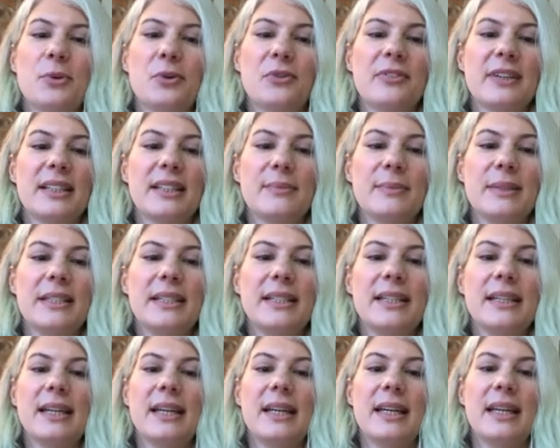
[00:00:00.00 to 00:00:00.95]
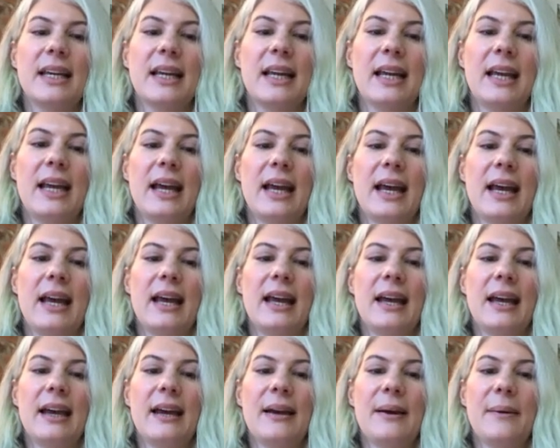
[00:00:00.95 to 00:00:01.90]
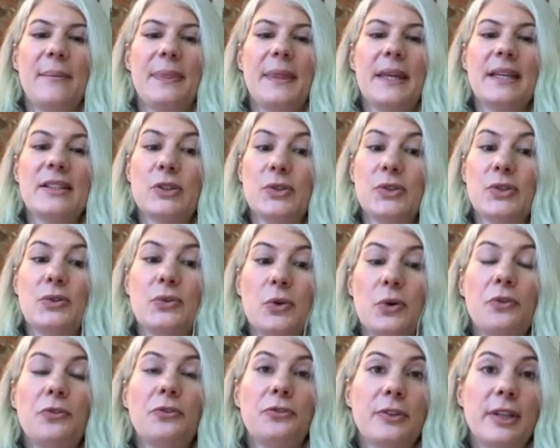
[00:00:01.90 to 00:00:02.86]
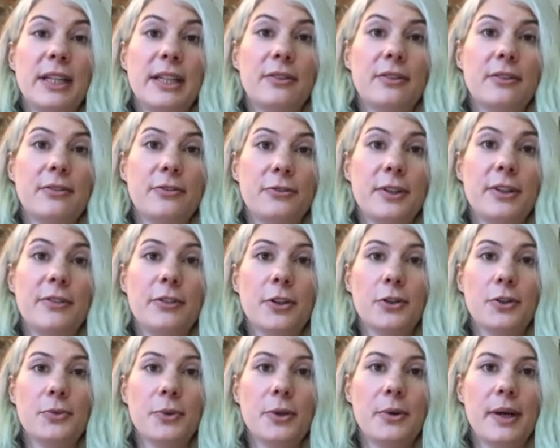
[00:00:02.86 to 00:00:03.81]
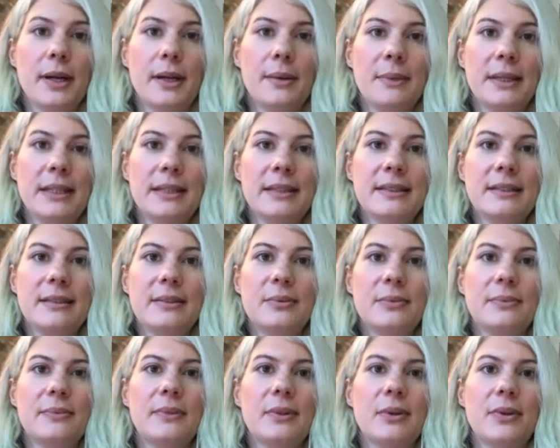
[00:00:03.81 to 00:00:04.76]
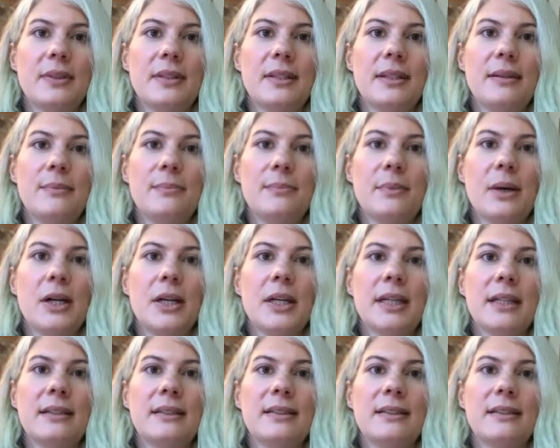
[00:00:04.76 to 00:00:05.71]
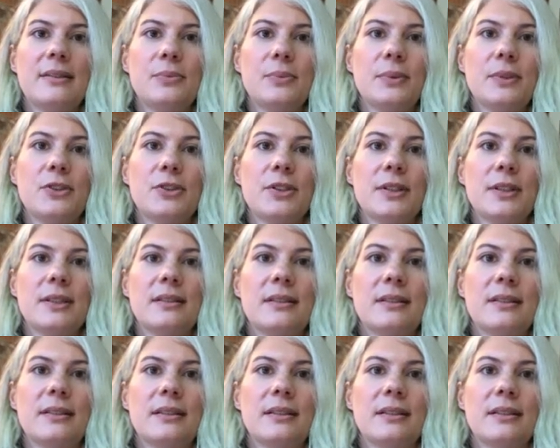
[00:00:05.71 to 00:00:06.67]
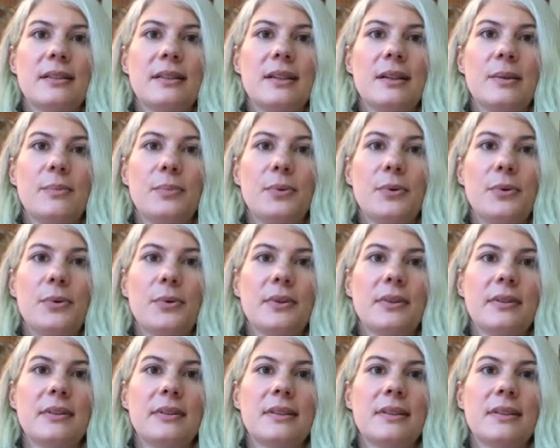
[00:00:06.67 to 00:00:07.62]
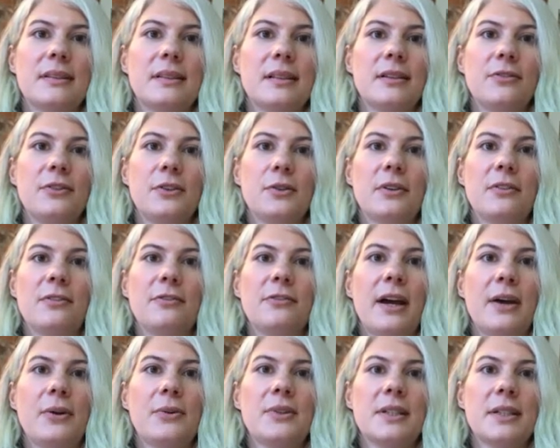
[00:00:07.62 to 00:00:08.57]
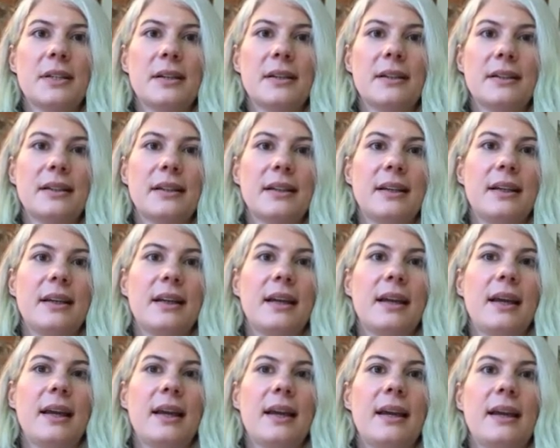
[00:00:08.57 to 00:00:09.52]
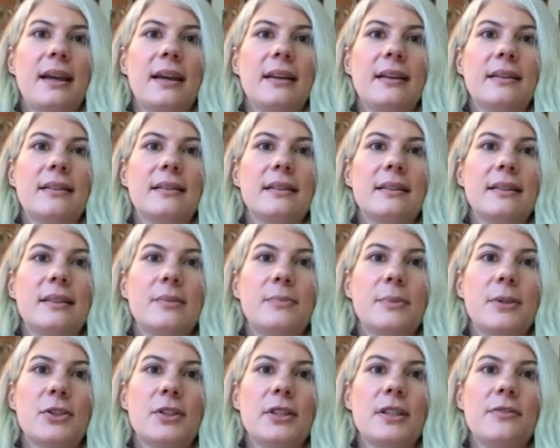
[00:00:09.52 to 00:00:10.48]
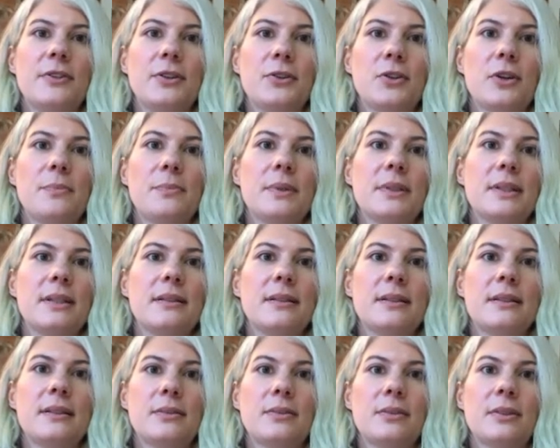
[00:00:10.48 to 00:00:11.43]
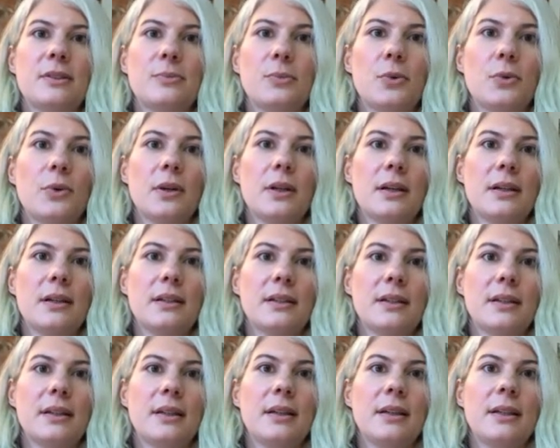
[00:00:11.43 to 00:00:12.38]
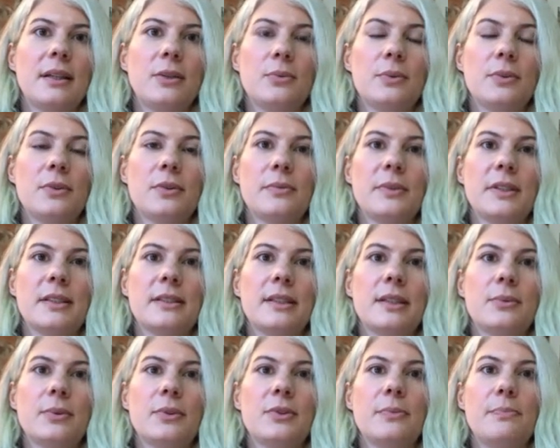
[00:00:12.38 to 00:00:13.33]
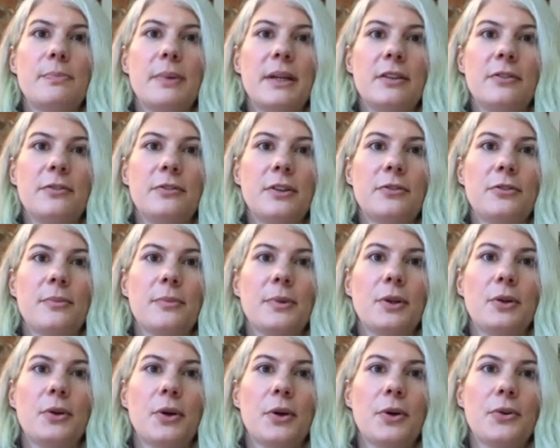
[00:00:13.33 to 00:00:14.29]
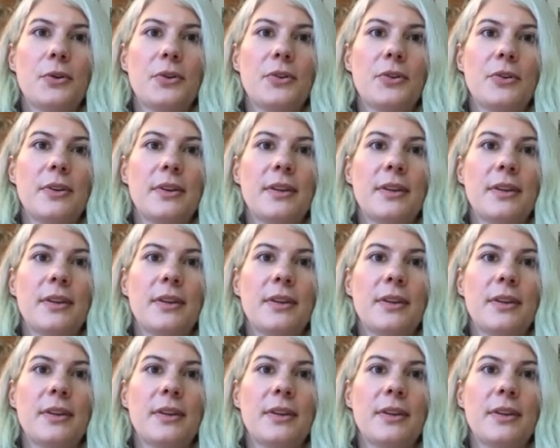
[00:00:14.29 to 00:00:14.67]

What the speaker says: Flexibility. There's also no free float requirement on the AIM market, which is important if you're a founder, and especially if your company is still smaller. You would obviously want to benefit from the growth, and